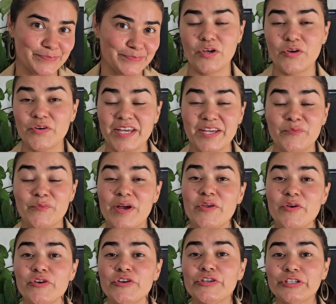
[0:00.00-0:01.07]
Okay, whether
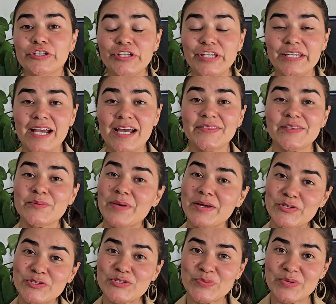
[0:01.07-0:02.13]
you're looking at the
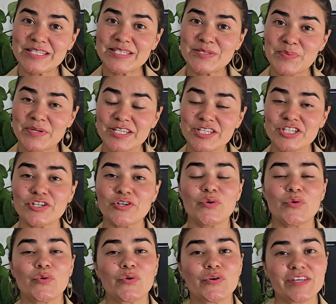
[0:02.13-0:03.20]
Menos Waste pitch
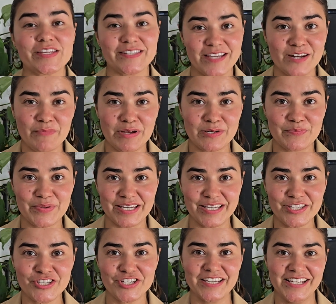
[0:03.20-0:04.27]
or the SunMud
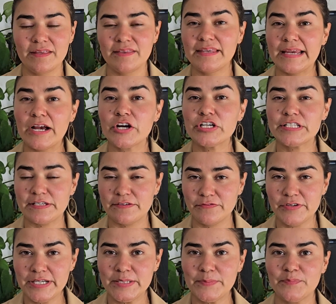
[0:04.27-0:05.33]
pitch, they are
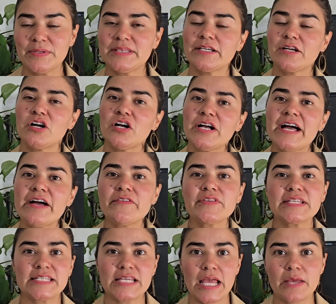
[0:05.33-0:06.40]
different, but they all have the
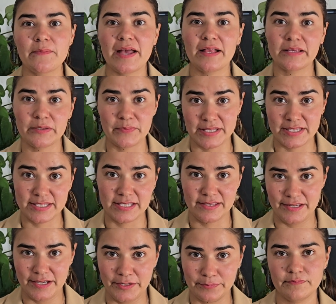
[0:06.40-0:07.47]
same elements in
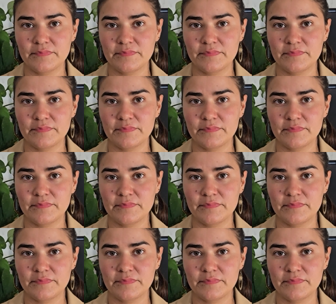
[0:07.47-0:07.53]
there.